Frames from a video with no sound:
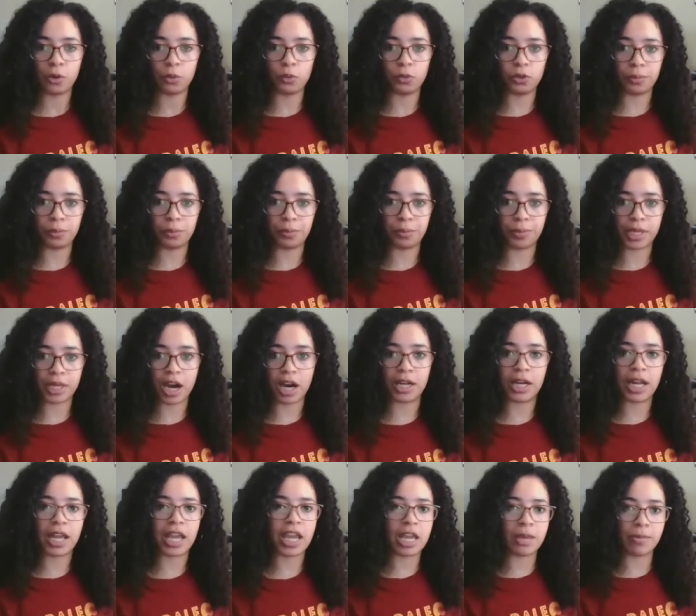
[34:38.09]
would be
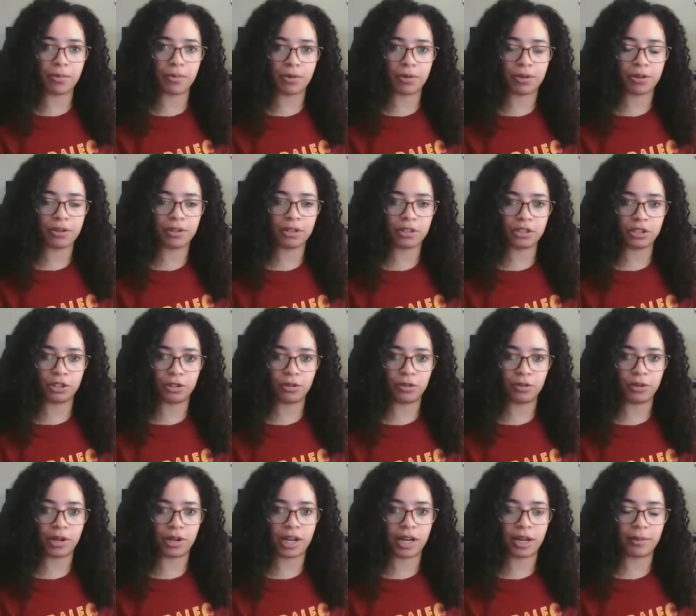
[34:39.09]
unable
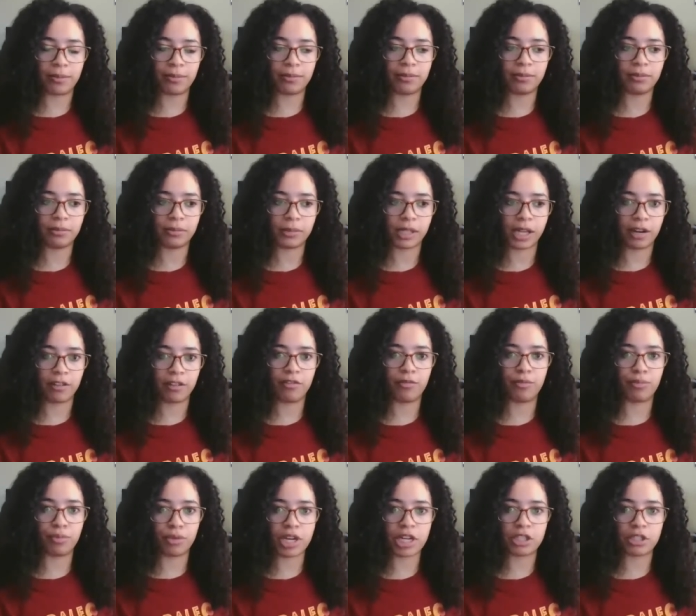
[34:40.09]
to kind
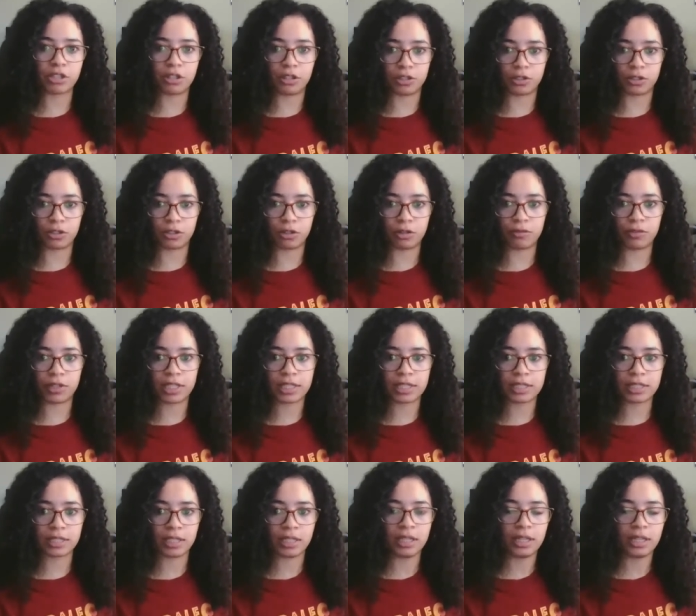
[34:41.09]
of reach the surface.